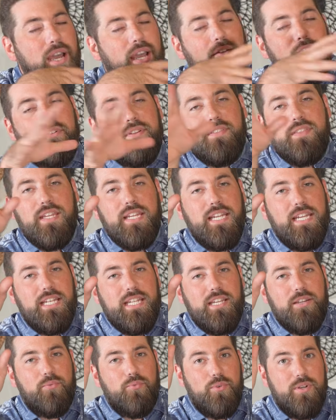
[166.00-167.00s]
everything in
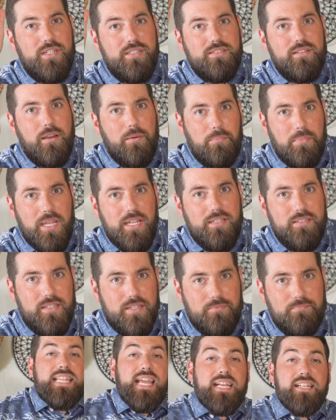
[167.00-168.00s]
it was
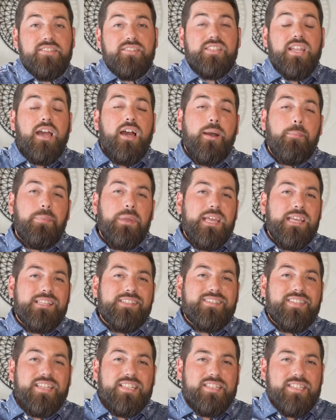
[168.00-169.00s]
amazing. Next up
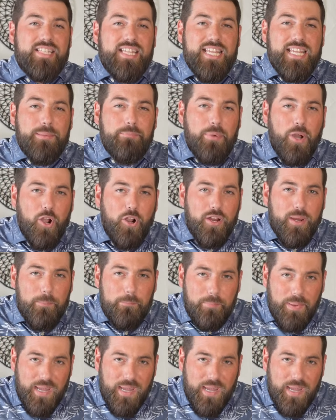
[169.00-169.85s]
is the Tea Bar and